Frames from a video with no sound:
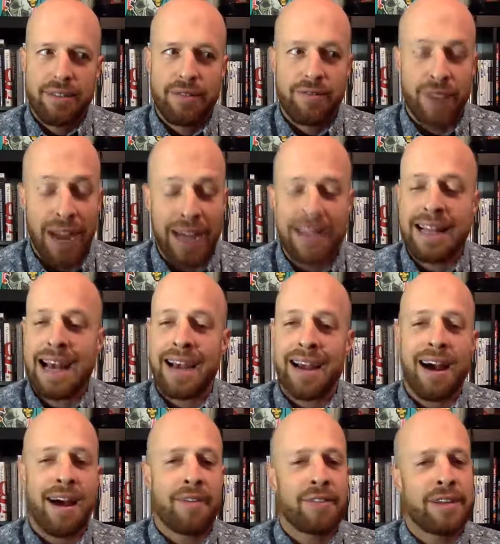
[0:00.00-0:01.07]
finding that
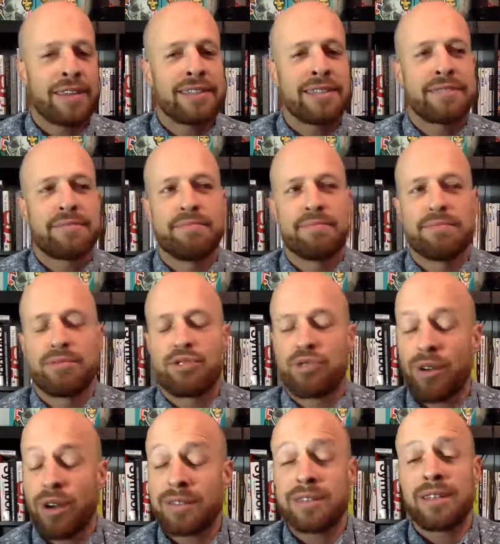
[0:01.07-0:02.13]
confidence,
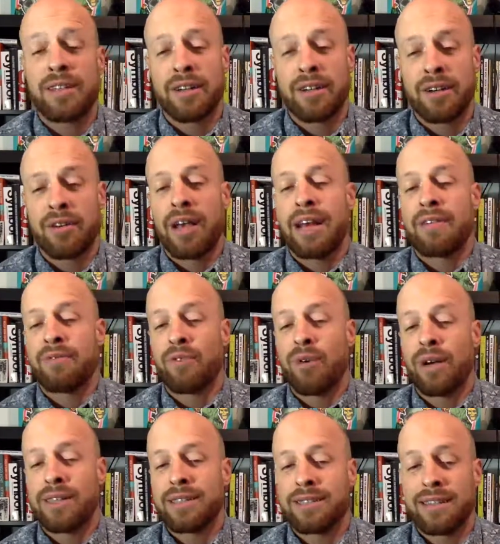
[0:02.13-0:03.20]
trusting your creative
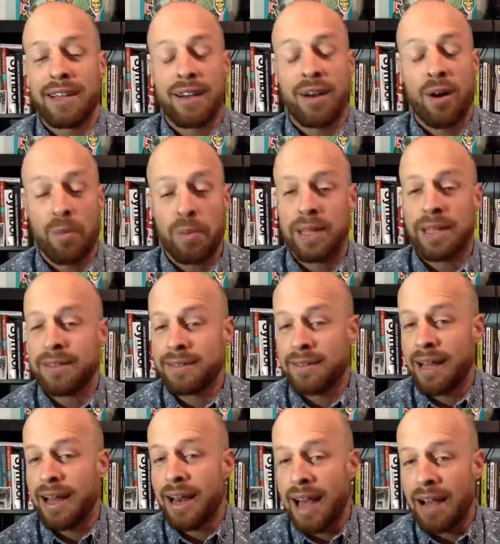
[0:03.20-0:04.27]
voice, and then hoping
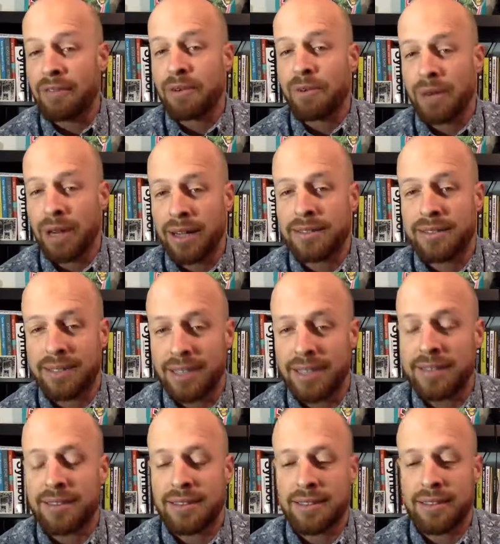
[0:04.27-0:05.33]
that everyone else
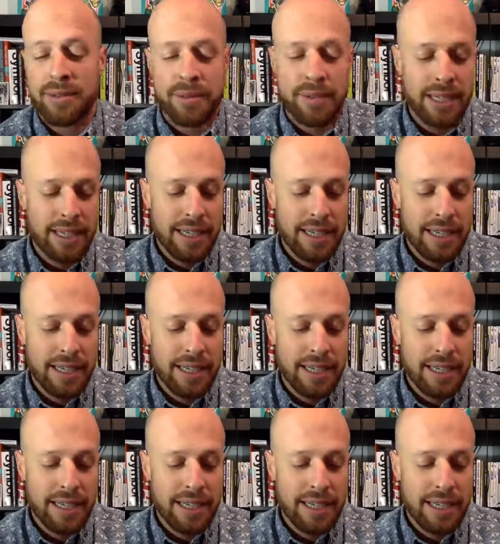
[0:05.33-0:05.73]
sees it too.